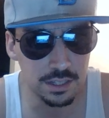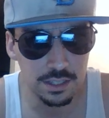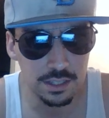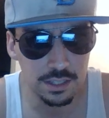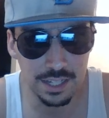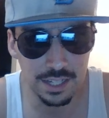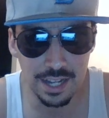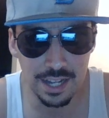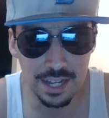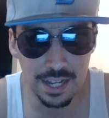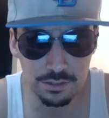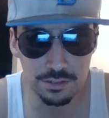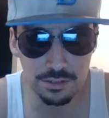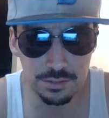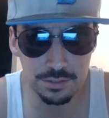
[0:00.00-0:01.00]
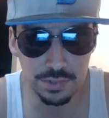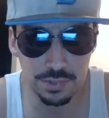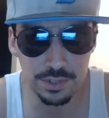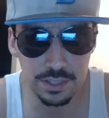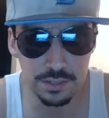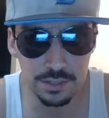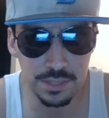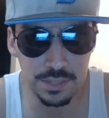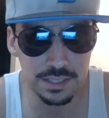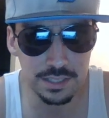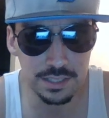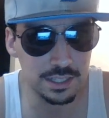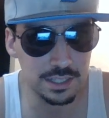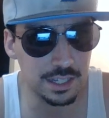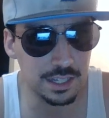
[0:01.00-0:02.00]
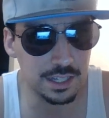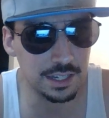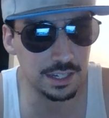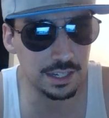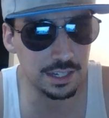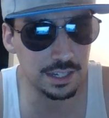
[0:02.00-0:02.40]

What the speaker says: the guy can throw some pretty amazing kicks.